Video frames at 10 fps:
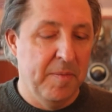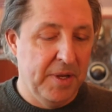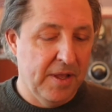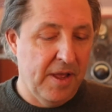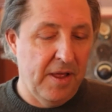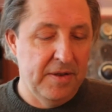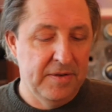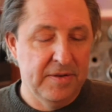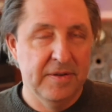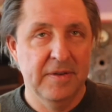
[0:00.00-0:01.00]

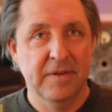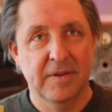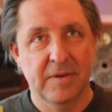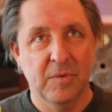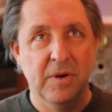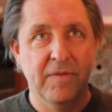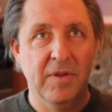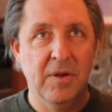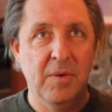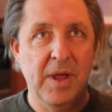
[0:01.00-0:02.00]
because we're
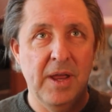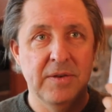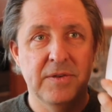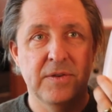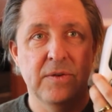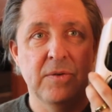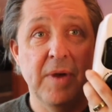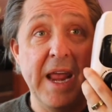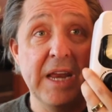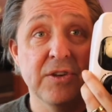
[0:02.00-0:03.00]
giving away 2
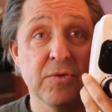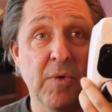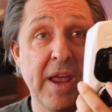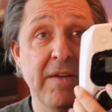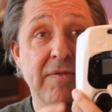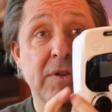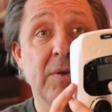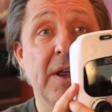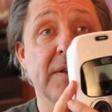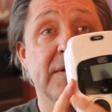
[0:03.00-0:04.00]
H-Wave
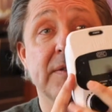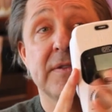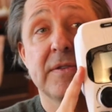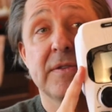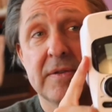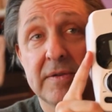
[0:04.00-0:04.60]
units.